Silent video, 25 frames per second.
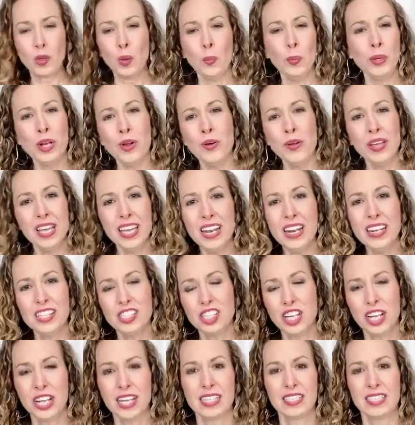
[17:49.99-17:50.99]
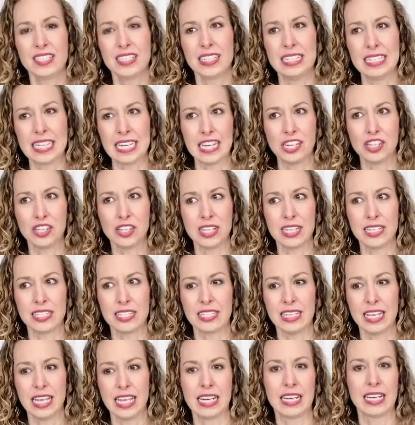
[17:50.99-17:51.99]
we don't get a chance to teach
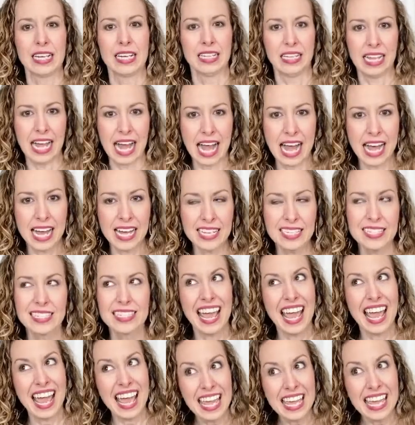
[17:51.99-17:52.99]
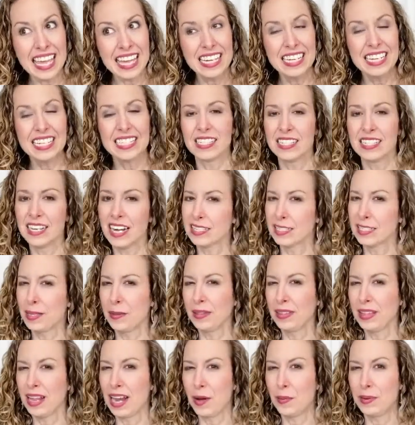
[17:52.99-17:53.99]
this in class, and it's not
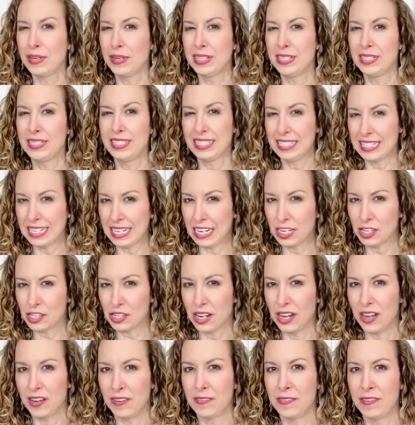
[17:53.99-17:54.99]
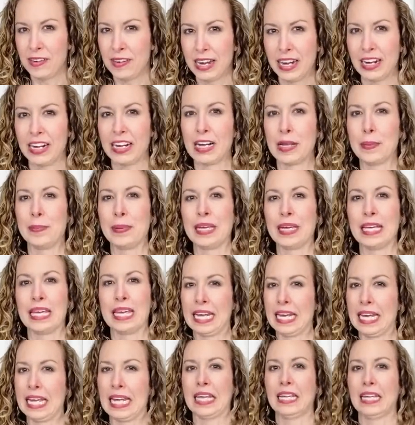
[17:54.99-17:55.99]
something that I would teach a very
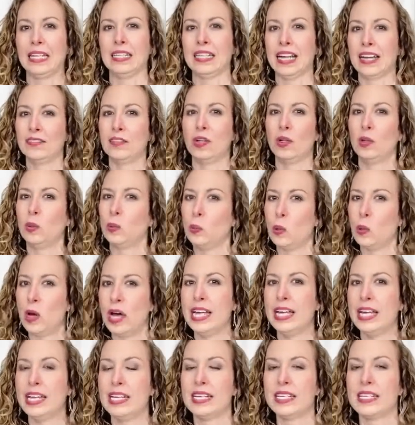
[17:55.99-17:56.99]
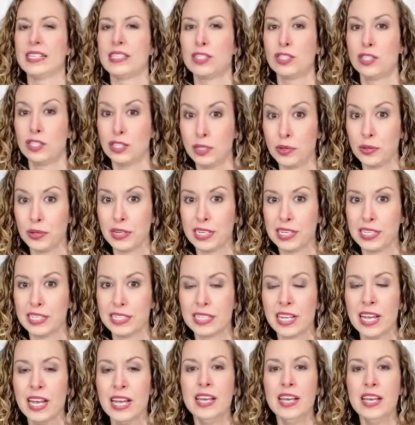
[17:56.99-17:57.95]
beginning level 1 student.